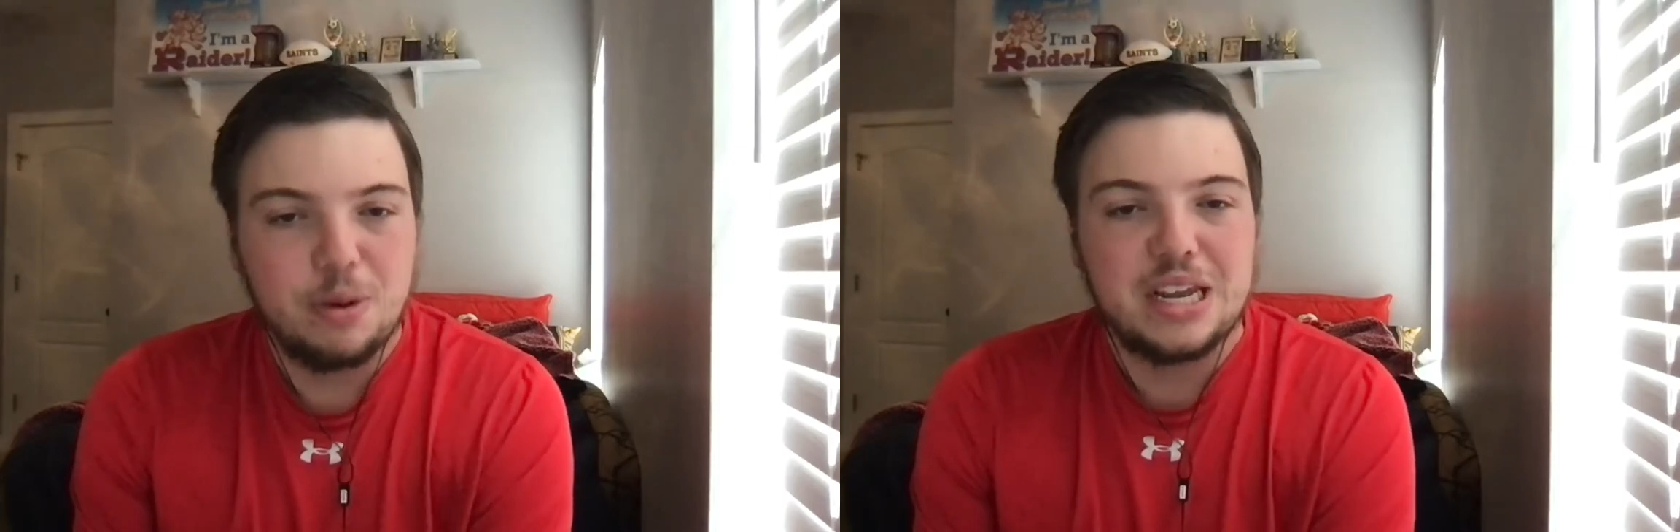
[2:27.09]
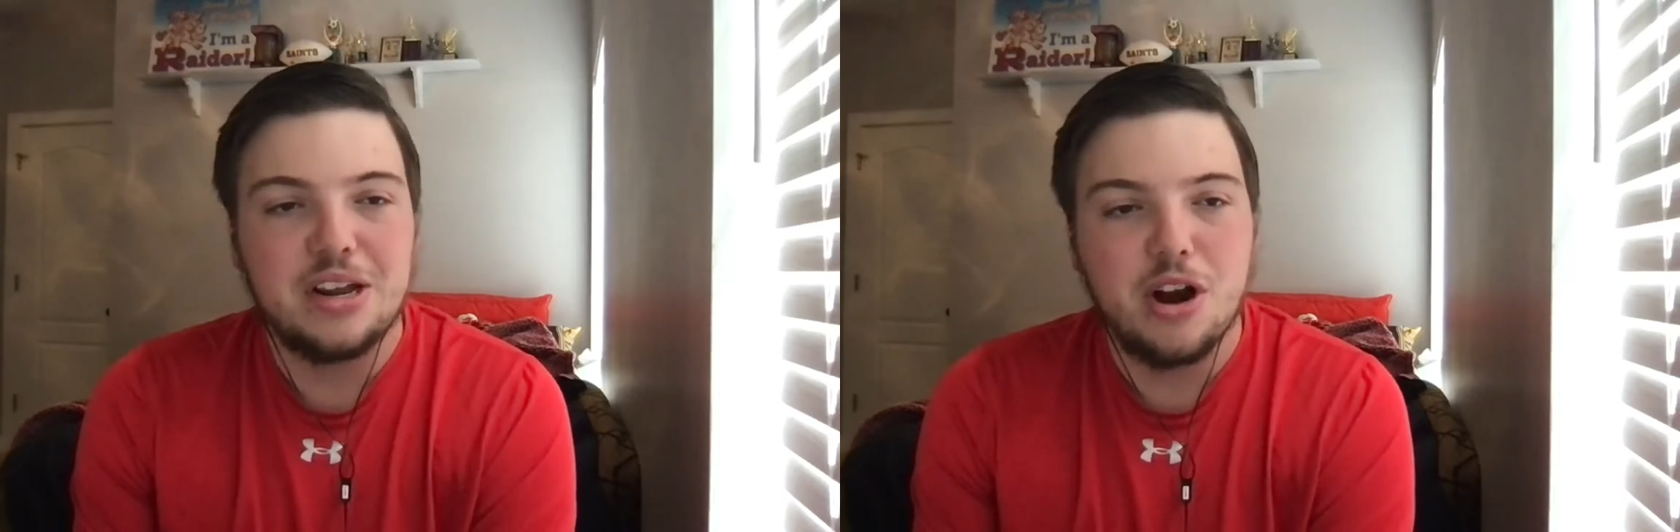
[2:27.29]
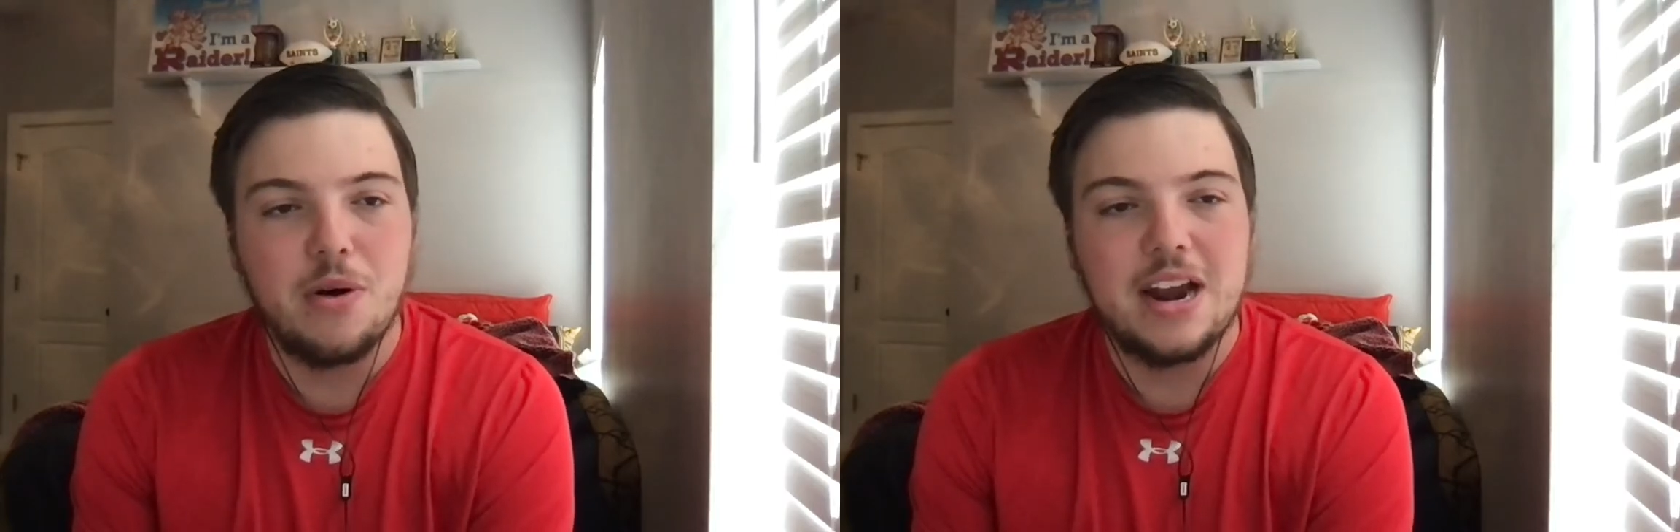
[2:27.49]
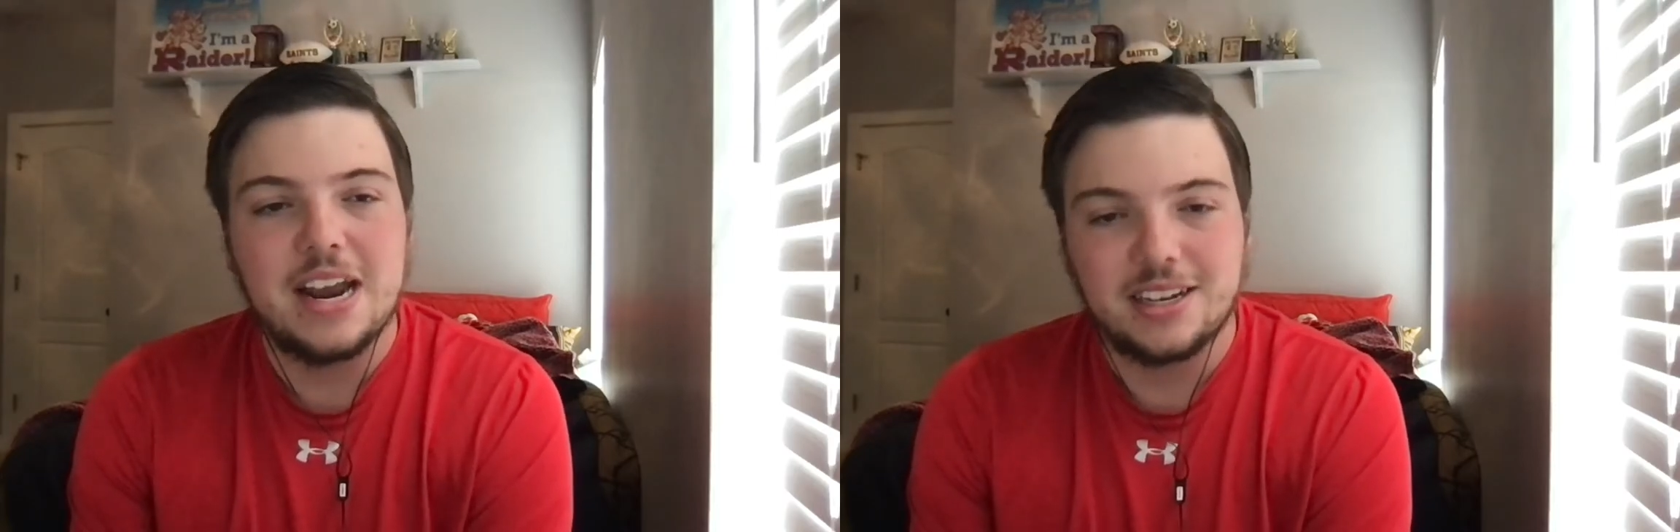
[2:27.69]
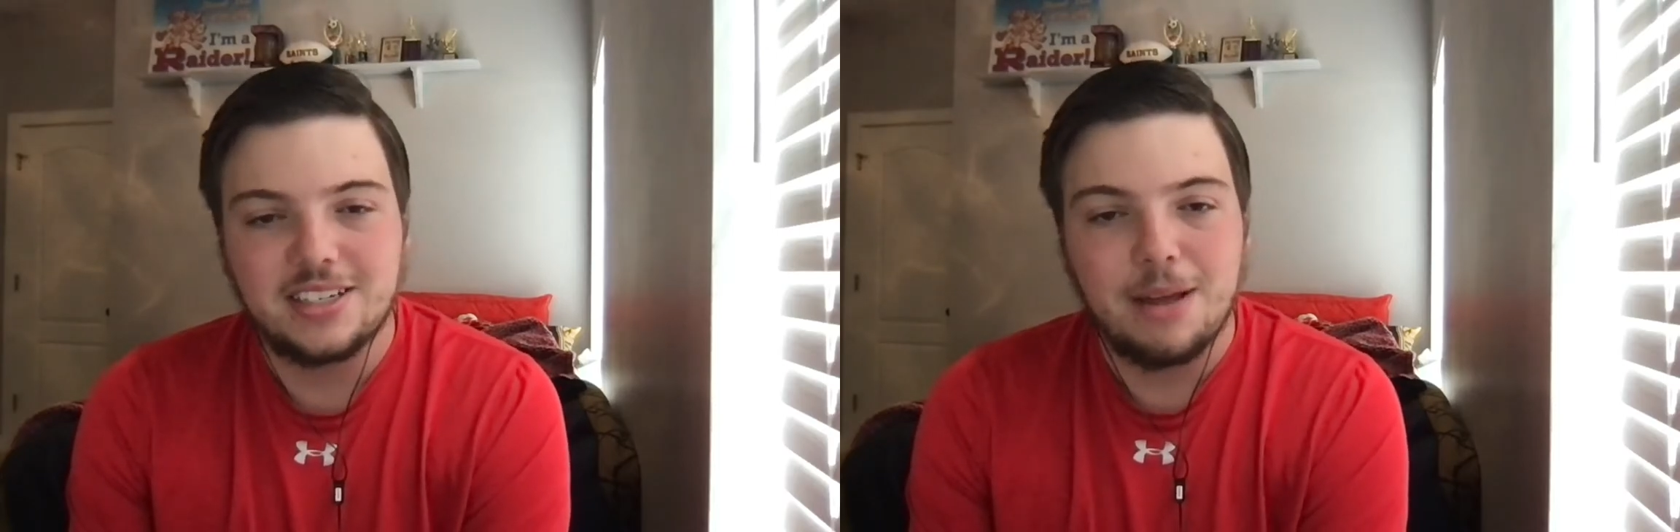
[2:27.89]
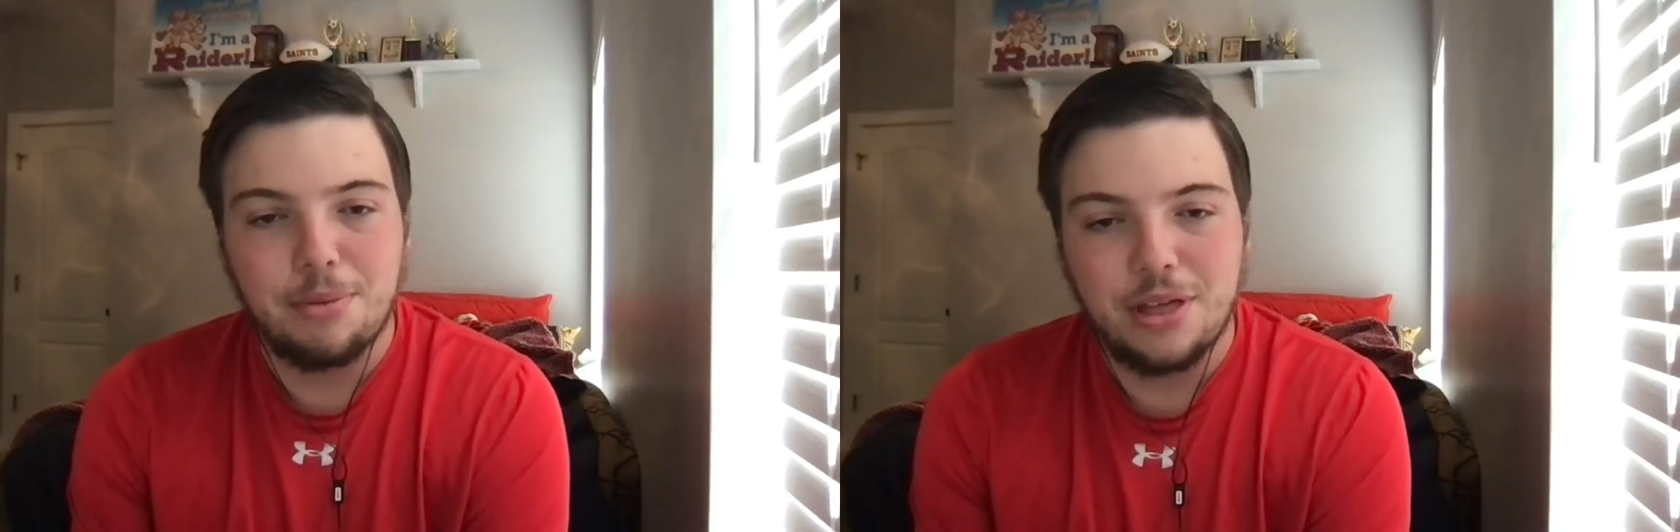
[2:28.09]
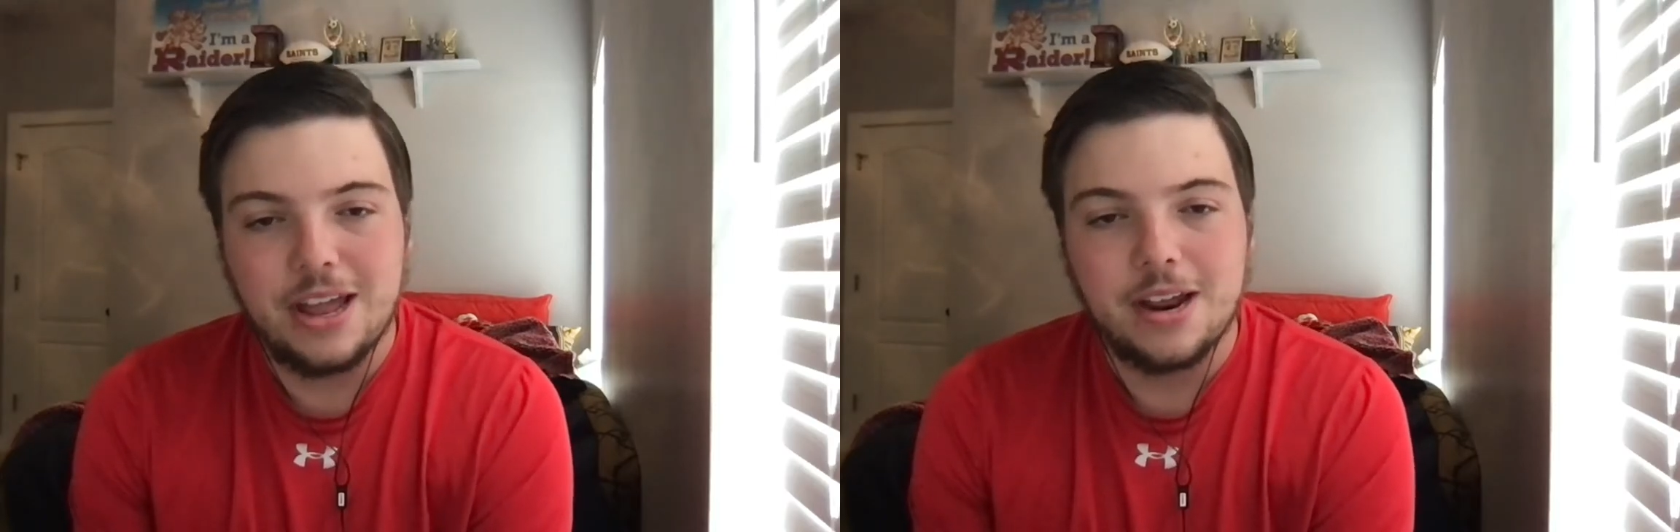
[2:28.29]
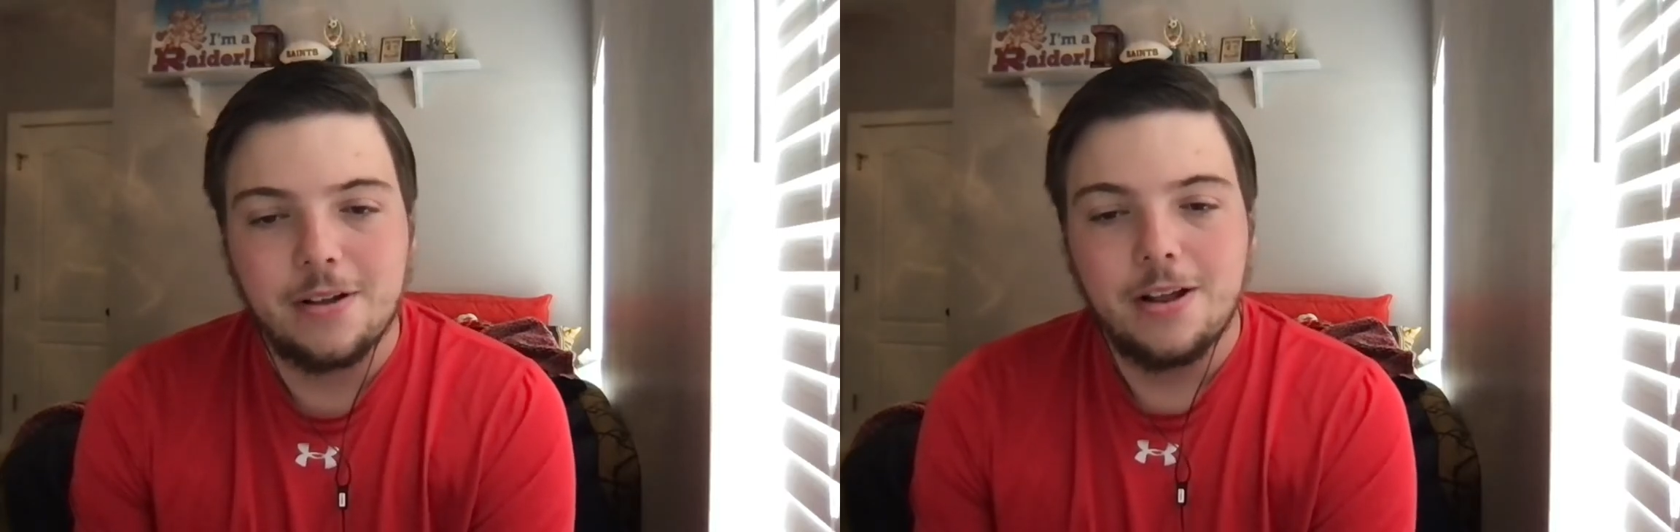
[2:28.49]
you know, a next step
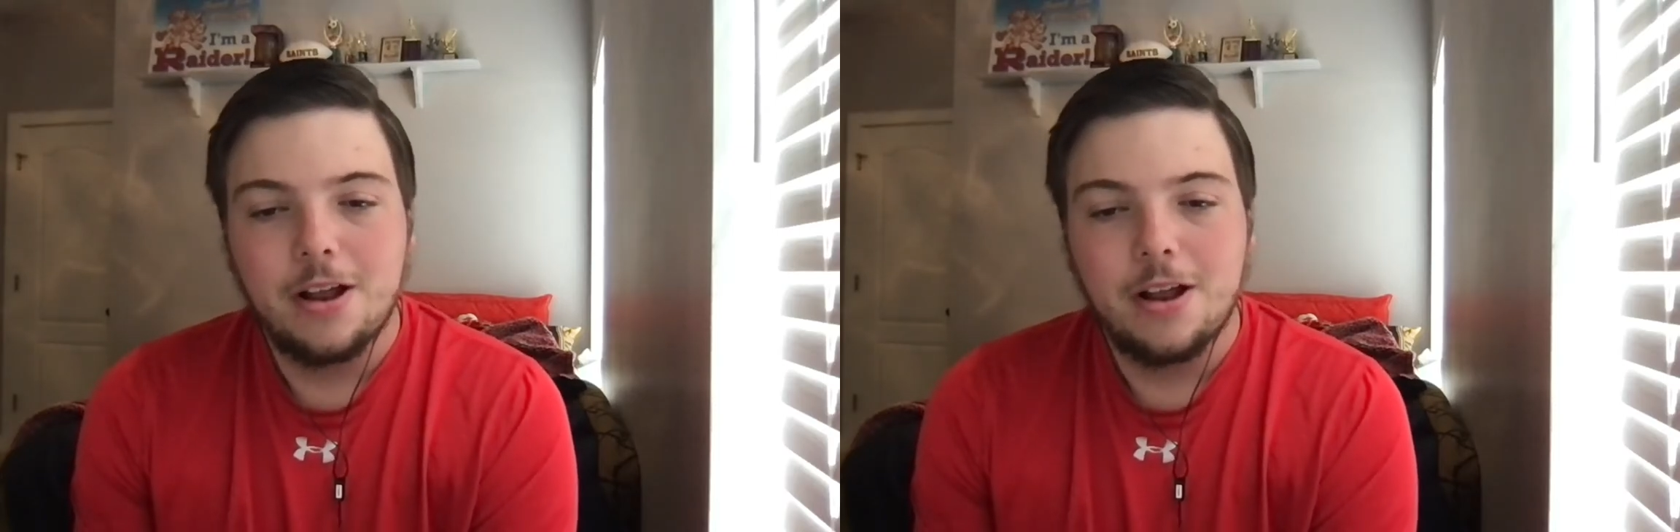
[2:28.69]
thing.